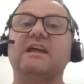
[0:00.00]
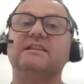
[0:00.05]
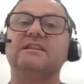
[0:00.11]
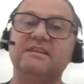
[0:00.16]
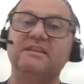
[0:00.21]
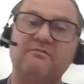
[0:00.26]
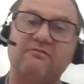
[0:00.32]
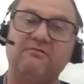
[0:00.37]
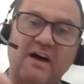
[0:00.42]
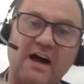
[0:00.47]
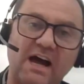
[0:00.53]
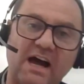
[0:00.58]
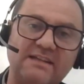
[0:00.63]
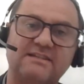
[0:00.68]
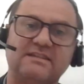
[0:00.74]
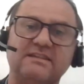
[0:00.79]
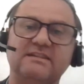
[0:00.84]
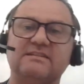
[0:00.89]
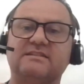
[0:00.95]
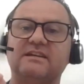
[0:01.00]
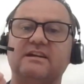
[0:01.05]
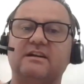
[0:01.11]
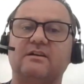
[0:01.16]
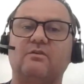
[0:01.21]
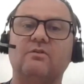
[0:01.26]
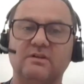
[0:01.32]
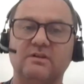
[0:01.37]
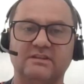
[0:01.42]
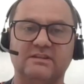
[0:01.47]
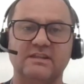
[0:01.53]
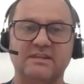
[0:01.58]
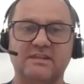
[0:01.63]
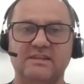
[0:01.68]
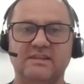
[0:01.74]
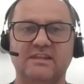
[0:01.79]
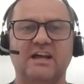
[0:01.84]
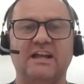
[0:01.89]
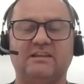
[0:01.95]
and devices that are on the
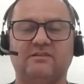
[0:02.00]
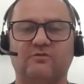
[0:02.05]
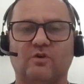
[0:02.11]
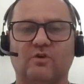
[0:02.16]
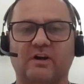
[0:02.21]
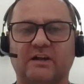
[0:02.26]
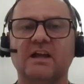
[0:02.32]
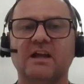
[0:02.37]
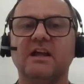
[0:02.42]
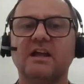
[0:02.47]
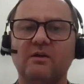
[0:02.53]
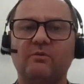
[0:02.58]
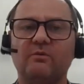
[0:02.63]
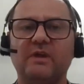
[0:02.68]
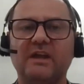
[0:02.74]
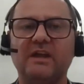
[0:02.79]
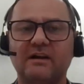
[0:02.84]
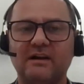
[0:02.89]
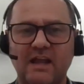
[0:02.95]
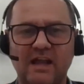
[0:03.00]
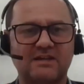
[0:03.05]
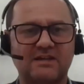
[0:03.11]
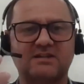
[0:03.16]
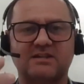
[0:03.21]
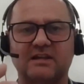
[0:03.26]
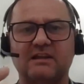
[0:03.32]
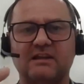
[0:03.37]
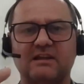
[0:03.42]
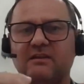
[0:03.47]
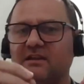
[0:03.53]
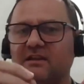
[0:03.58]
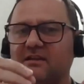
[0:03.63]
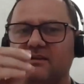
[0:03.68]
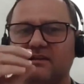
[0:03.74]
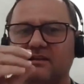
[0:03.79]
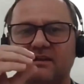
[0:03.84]
network. We are actually